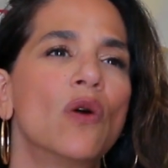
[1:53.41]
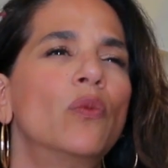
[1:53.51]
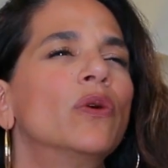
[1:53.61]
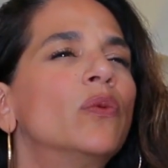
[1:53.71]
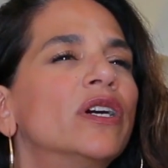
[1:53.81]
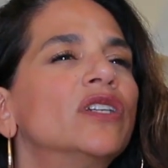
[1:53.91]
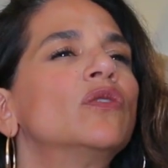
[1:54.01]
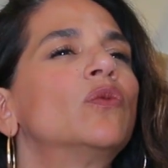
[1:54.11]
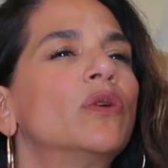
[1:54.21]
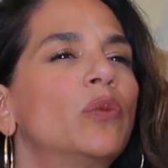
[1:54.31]
where
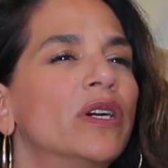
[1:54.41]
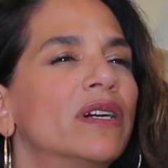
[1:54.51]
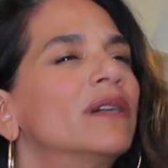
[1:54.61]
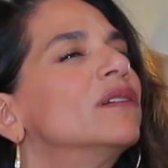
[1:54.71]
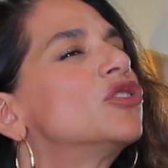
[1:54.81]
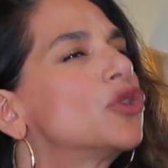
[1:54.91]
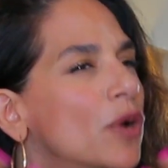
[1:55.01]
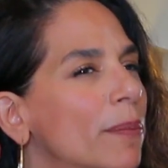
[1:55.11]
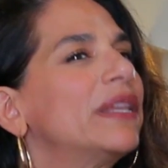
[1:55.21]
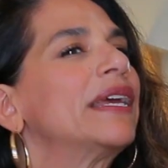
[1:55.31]
we're
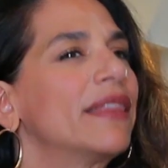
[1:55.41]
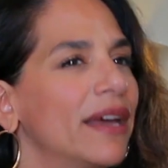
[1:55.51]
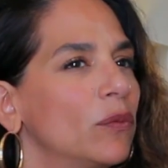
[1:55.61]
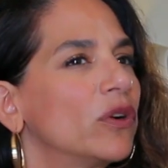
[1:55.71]
troubling that,